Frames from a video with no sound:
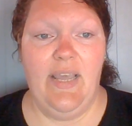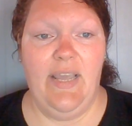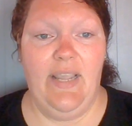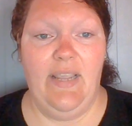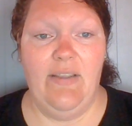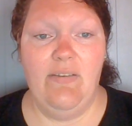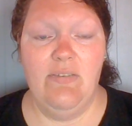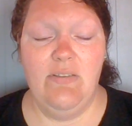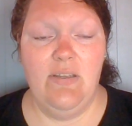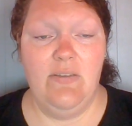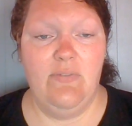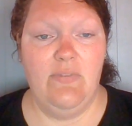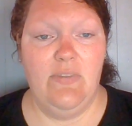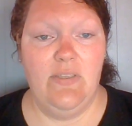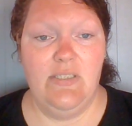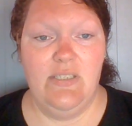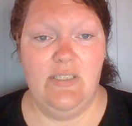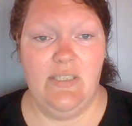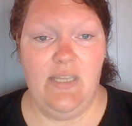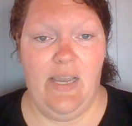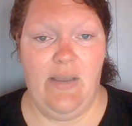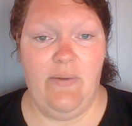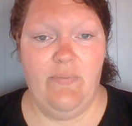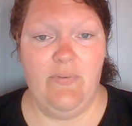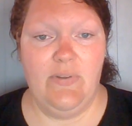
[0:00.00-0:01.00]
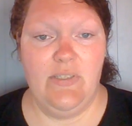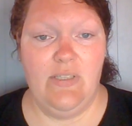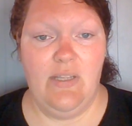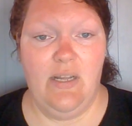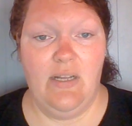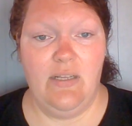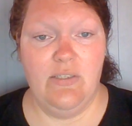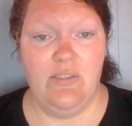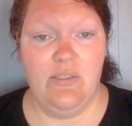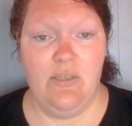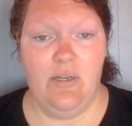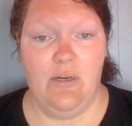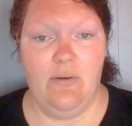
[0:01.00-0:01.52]
Even if the staff is
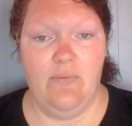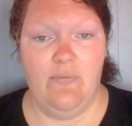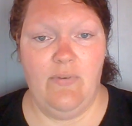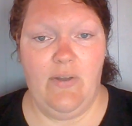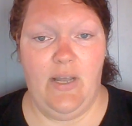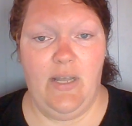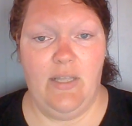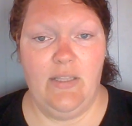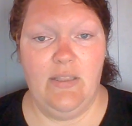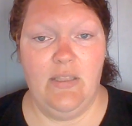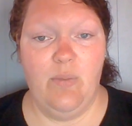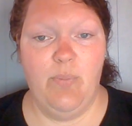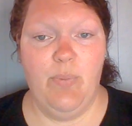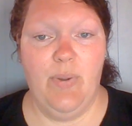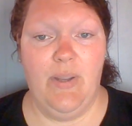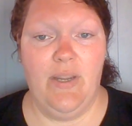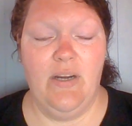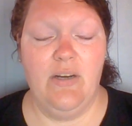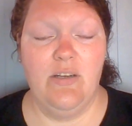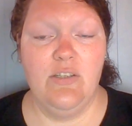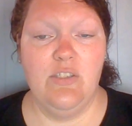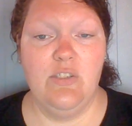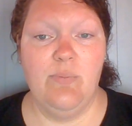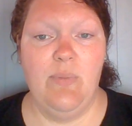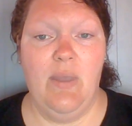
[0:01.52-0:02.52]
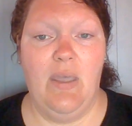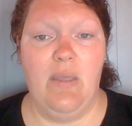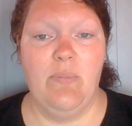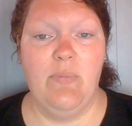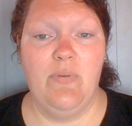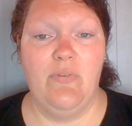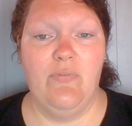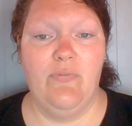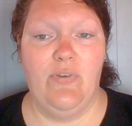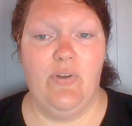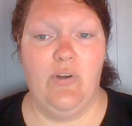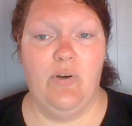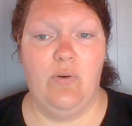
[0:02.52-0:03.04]
not certified, the parents may
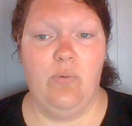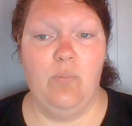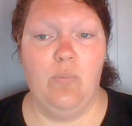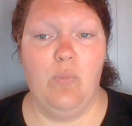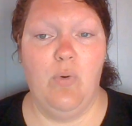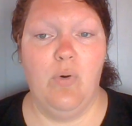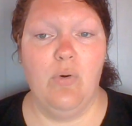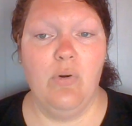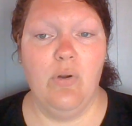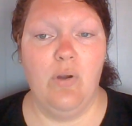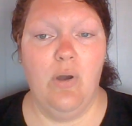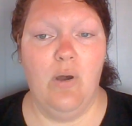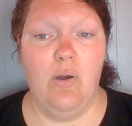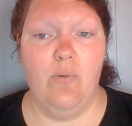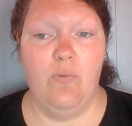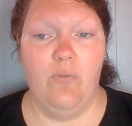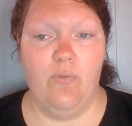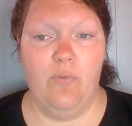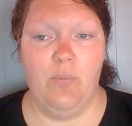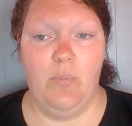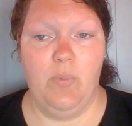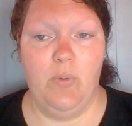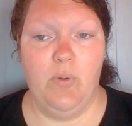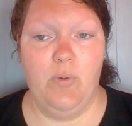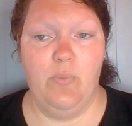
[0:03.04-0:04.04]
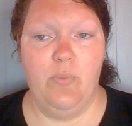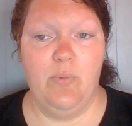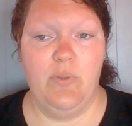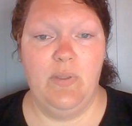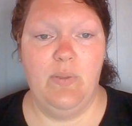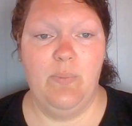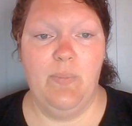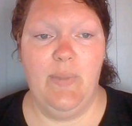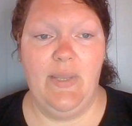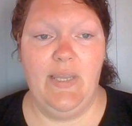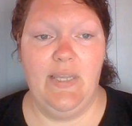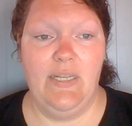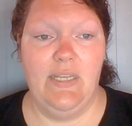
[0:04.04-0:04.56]
be, feel more comfortable with
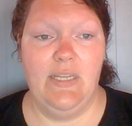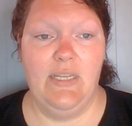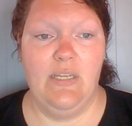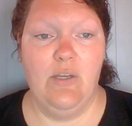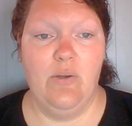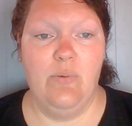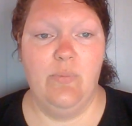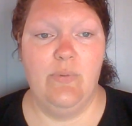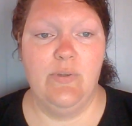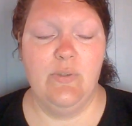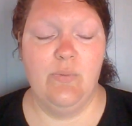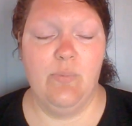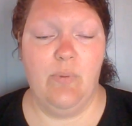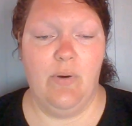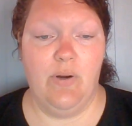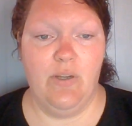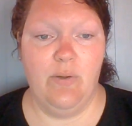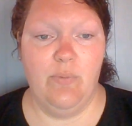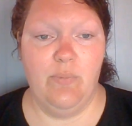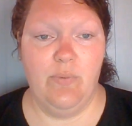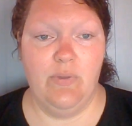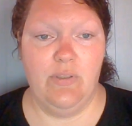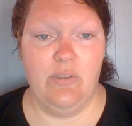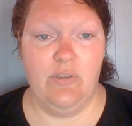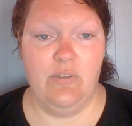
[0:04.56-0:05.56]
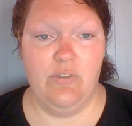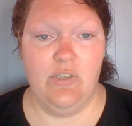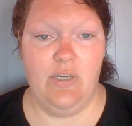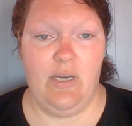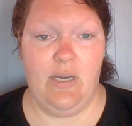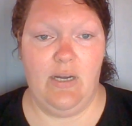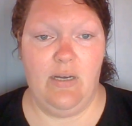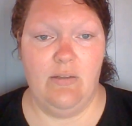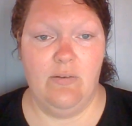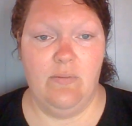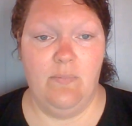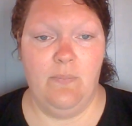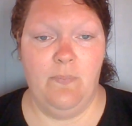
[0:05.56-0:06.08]
meeting who is working with their
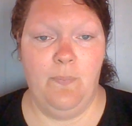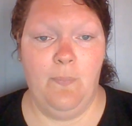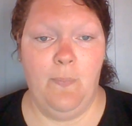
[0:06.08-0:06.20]
child.